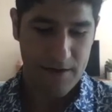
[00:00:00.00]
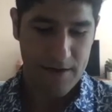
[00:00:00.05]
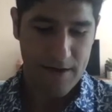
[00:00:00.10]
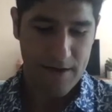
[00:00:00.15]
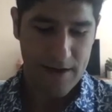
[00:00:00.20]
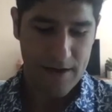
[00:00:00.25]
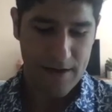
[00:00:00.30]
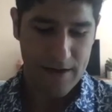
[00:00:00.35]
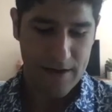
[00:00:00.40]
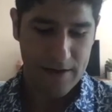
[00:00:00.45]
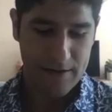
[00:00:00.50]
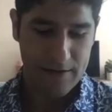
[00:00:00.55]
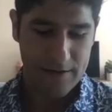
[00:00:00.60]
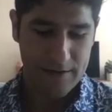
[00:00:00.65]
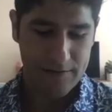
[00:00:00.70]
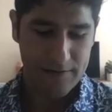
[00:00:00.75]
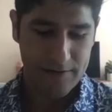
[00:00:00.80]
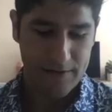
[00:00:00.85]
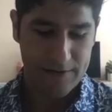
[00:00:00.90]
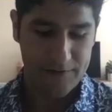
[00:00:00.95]

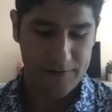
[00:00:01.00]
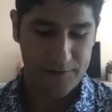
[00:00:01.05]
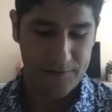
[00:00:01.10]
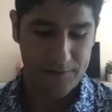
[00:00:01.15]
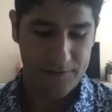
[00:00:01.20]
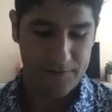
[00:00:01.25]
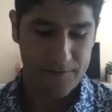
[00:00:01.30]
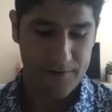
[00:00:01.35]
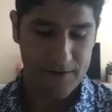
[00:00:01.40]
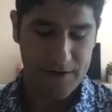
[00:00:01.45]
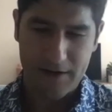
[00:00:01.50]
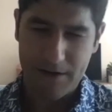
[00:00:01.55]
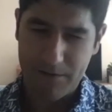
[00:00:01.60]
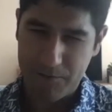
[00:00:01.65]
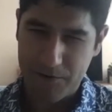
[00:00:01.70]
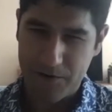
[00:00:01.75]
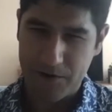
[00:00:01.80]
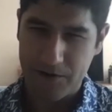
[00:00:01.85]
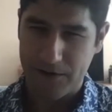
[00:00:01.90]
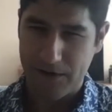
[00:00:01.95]
And I sort of, I
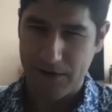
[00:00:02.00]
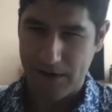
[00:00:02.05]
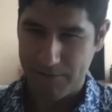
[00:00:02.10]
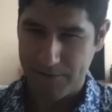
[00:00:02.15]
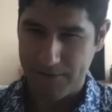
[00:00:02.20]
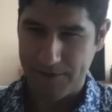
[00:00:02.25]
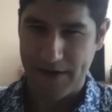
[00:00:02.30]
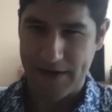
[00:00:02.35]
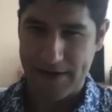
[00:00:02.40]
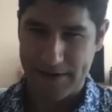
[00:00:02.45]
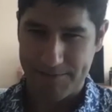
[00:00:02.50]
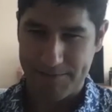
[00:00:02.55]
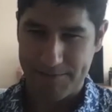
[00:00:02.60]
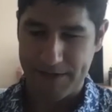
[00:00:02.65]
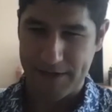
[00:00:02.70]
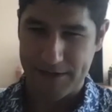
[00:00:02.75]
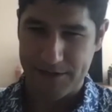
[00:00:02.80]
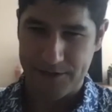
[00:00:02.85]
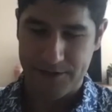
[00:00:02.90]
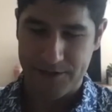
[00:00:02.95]
work a lot with
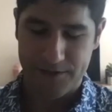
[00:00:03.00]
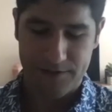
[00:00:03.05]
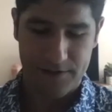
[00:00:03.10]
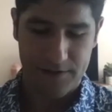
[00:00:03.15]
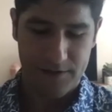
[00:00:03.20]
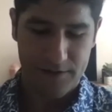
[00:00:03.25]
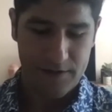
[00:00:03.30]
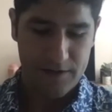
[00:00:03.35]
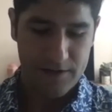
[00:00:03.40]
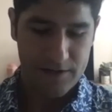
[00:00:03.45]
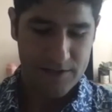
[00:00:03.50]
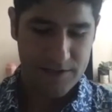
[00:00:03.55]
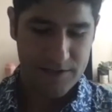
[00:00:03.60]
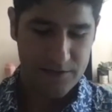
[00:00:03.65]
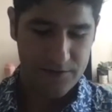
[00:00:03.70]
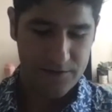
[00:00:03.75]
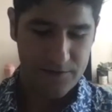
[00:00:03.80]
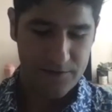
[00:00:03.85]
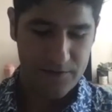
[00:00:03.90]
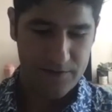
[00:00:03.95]
adaptation.
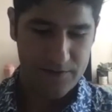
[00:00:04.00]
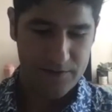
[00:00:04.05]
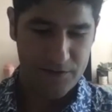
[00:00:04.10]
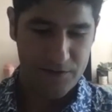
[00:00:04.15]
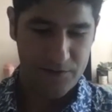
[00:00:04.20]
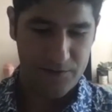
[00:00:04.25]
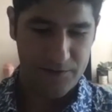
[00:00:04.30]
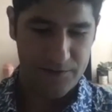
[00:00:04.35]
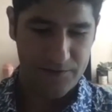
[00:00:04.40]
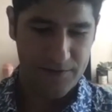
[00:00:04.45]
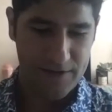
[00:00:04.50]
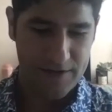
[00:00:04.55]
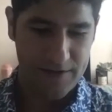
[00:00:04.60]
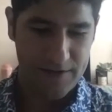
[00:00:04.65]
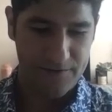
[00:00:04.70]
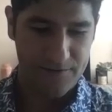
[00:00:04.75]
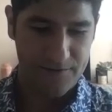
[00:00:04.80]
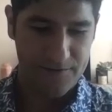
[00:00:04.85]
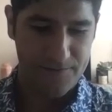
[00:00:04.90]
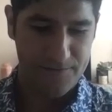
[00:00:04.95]
So I'll sort of
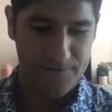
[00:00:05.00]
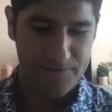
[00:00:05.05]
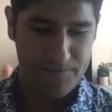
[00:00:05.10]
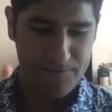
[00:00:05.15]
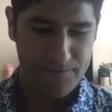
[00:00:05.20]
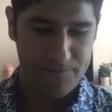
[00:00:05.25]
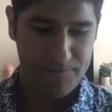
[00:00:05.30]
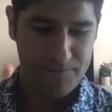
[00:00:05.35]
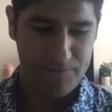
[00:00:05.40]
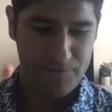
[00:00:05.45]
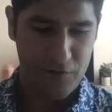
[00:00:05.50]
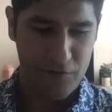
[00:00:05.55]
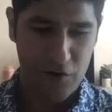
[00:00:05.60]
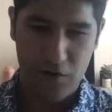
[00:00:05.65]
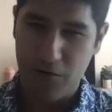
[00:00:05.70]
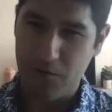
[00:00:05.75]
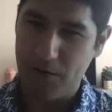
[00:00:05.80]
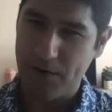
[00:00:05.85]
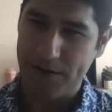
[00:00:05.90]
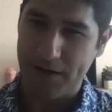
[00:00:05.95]
kind of
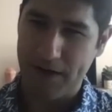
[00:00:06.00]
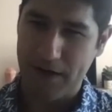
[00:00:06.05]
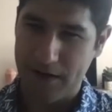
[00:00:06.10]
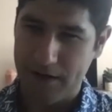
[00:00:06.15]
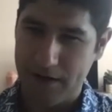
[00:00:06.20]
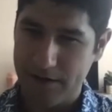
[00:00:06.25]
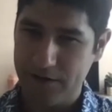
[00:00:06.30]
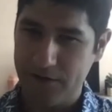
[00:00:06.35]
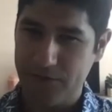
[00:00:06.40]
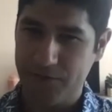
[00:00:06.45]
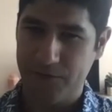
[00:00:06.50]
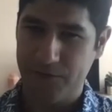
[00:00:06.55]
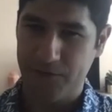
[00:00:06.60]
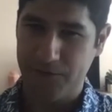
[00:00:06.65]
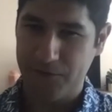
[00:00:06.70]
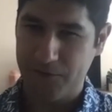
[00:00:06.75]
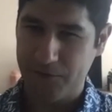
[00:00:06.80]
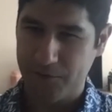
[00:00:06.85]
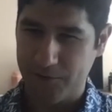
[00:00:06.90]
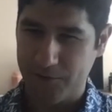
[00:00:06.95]
go on the hunt for
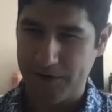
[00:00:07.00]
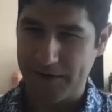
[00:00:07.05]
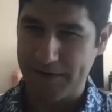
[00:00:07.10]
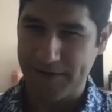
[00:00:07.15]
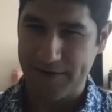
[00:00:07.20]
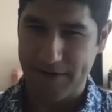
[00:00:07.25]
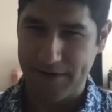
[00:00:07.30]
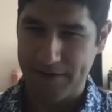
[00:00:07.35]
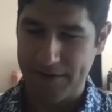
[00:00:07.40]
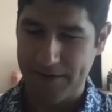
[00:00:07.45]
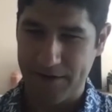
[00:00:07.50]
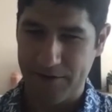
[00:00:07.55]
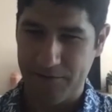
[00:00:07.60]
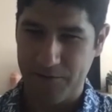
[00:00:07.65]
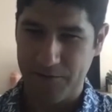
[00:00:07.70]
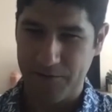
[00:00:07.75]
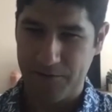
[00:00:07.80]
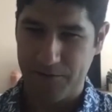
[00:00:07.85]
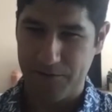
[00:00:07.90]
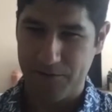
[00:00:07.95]
stories that I think
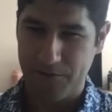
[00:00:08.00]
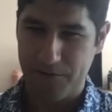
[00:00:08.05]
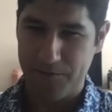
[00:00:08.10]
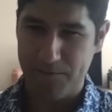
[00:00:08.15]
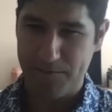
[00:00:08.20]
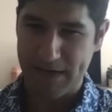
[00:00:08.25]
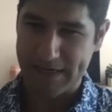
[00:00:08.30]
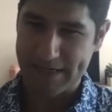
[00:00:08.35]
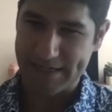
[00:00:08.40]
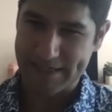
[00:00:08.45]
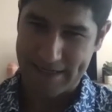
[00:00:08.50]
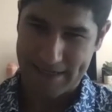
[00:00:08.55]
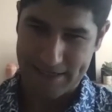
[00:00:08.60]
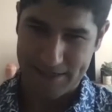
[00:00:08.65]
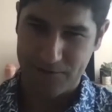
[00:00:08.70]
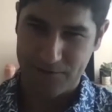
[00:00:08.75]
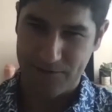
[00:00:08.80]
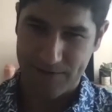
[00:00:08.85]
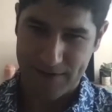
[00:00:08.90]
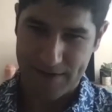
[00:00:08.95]
would make
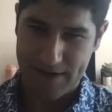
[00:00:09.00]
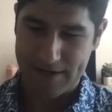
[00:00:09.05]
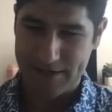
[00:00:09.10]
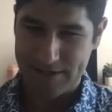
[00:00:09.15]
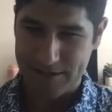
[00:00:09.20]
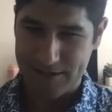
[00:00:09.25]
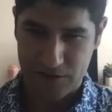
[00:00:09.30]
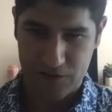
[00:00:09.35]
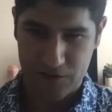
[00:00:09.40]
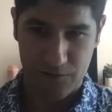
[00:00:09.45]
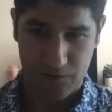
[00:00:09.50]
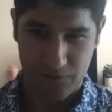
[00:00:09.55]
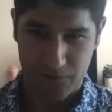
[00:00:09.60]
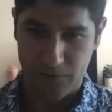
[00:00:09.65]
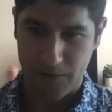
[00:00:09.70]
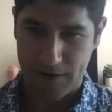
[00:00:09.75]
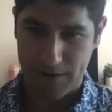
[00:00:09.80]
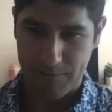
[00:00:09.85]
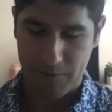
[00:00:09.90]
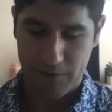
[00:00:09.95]
sense with that as a sort of
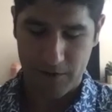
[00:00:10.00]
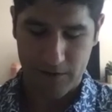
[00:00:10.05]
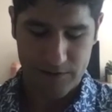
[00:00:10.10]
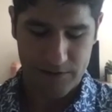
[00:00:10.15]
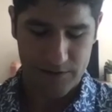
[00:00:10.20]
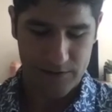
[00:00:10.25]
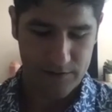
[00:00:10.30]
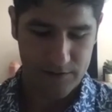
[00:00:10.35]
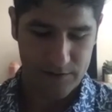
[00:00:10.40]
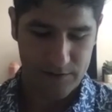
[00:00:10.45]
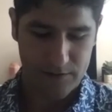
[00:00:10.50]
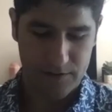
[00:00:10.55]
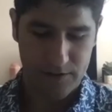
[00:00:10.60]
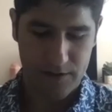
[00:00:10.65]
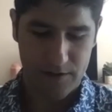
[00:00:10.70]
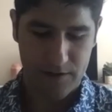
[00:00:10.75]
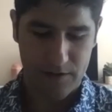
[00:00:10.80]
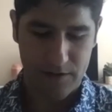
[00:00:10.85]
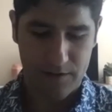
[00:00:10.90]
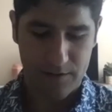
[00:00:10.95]
framework to,
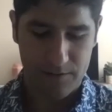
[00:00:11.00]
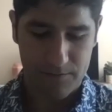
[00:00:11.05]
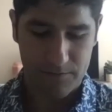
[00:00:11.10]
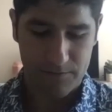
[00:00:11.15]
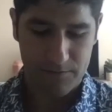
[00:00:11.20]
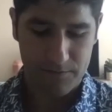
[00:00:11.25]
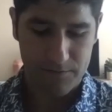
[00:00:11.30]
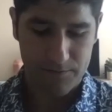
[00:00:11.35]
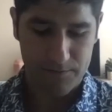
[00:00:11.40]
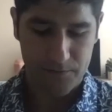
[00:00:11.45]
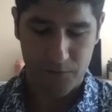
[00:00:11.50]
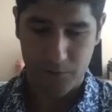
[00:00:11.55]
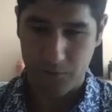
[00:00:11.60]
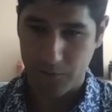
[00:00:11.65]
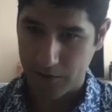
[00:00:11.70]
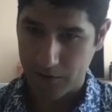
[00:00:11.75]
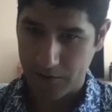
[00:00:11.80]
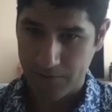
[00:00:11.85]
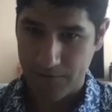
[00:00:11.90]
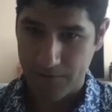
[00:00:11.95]
um, to
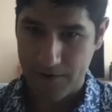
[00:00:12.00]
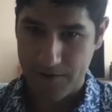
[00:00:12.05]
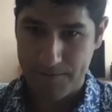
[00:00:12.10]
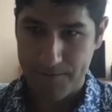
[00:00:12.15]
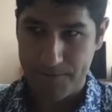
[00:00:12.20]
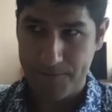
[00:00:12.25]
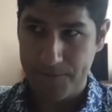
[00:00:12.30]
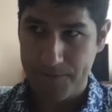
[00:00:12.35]
work from.